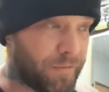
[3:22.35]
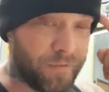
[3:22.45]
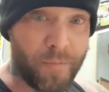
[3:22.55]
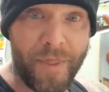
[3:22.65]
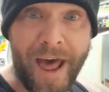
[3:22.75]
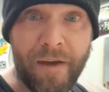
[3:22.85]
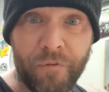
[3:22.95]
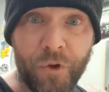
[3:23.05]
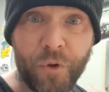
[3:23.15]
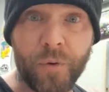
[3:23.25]
from that
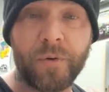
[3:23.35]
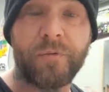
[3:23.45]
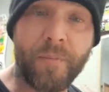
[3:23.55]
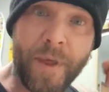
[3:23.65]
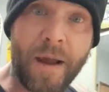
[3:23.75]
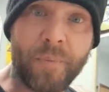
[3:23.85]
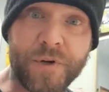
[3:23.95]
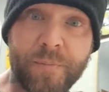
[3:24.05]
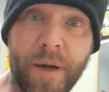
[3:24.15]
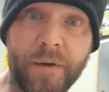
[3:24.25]
view, from that
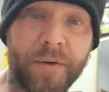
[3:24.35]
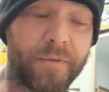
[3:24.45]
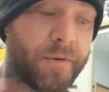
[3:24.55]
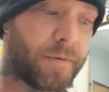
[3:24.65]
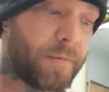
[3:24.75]
perspective.